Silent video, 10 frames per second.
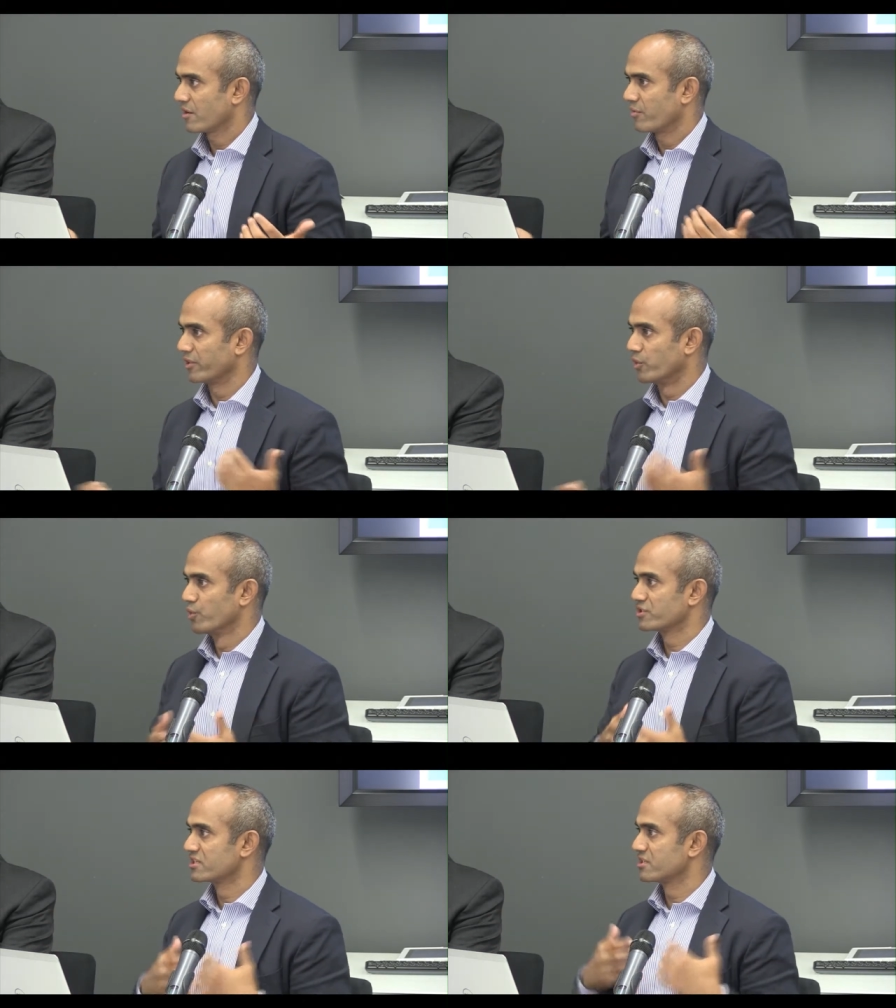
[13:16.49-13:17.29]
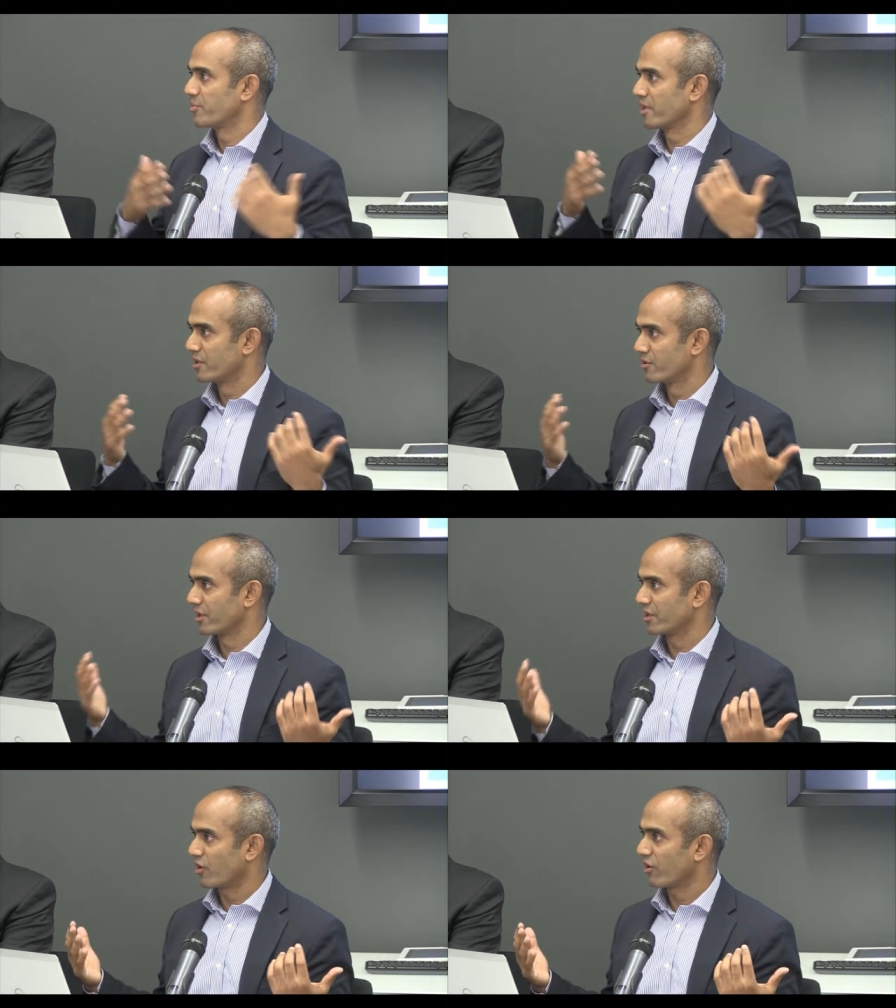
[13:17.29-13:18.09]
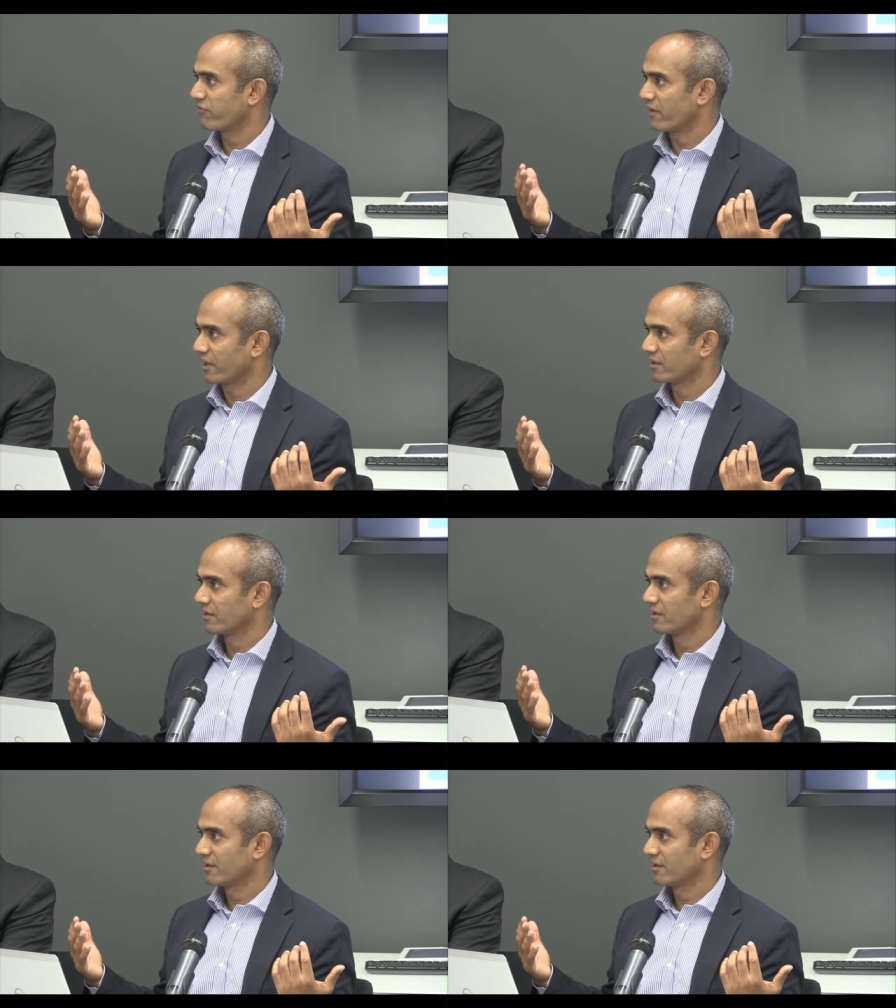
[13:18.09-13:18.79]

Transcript: When those disappeared during the conflict,